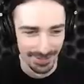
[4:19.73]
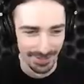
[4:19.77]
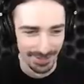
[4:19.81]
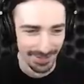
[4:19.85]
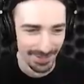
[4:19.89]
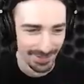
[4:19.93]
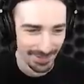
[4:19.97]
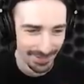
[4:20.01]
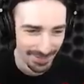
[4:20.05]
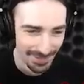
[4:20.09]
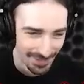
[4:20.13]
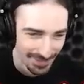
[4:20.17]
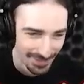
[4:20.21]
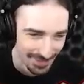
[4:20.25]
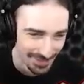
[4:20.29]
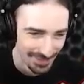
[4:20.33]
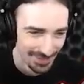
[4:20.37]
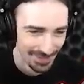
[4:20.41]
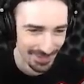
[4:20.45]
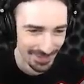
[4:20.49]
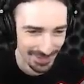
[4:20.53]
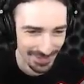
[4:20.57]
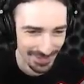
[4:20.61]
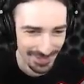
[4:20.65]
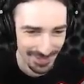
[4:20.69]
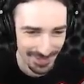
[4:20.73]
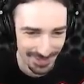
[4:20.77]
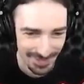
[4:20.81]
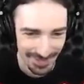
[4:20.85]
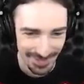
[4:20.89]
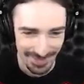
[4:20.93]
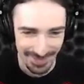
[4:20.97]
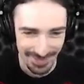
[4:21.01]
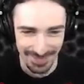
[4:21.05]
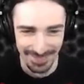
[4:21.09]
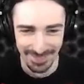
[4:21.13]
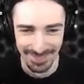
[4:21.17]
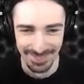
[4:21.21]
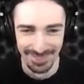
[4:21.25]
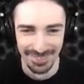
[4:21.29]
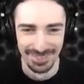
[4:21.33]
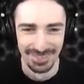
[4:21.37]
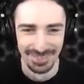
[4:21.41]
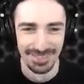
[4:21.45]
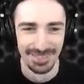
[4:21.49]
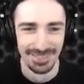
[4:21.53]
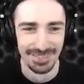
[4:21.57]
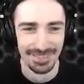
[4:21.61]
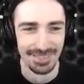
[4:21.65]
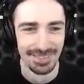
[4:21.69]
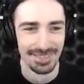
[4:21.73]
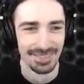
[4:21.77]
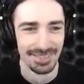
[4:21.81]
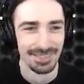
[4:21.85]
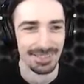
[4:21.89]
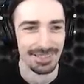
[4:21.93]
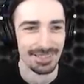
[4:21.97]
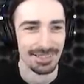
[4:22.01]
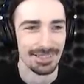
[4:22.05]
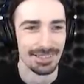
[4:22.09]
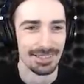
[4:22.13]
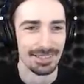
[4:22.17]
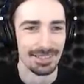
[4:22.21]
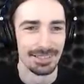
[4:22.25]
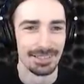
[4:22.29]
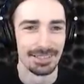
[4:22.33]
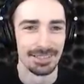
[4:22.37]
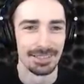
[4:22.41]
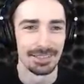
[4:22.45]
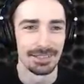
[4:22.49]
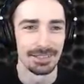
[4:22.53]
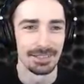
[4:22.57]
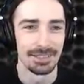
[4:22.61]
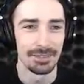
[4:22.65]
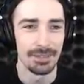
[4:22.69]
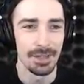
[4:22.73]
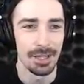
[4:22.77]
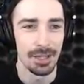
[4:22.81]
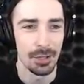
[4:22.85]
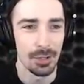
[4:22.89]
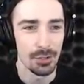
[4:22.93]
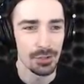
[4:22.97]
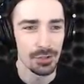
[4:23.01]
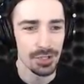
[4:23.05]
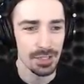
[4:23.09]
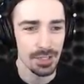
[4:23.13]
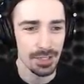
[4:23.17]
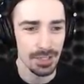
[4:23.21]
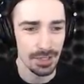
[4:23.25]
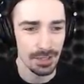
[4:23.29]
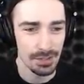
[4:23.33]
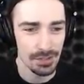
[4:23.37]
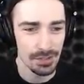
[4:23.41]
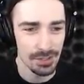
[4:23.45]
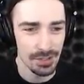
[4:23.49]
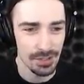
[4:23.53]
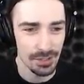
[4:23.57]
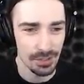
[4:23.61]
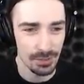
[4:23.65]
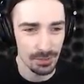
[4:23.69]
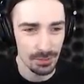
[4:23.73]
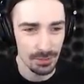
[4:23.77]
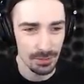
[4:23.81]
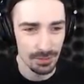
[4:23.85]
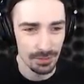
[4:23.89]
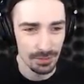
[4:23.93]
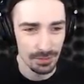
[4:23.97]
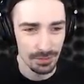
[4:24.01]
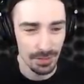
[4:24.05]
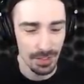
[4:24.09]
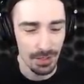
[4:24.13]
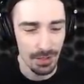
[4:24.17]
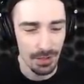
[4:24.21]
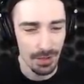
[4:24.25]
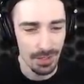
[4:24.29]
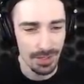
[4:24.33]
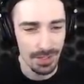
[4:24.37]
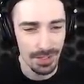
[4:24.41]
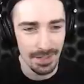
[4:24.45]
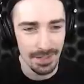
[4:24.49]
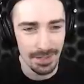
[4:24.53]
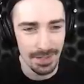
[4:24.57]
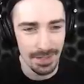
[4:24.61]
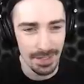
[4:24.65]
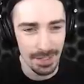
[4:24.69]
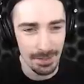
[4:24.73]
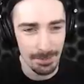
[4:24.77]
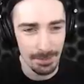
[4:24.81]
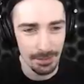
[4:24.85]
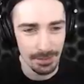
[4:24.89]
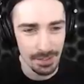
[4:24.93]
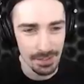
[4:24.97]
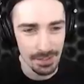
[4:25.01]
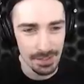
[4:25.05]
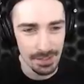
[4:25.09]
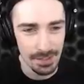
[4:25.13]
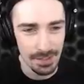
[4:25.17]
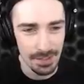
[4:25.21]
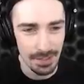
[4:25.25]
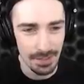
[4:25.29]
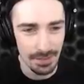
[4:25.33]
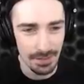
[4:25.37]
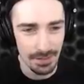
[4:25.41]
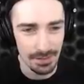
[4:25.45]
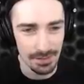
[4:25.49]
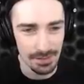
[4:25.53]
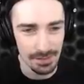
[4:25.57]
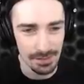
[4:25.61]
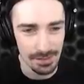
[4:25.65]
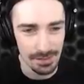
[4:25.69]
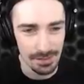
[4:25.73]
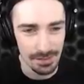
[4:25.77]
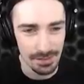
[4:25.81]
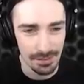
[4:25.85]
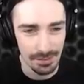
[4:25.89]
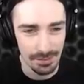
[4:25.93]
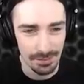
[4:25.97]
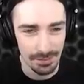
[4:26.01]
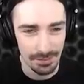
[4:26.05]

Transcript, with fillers: wouldn't it? Well, off I go. Oh, wait, are those skis, dude? Oh, I didn't think about the skis.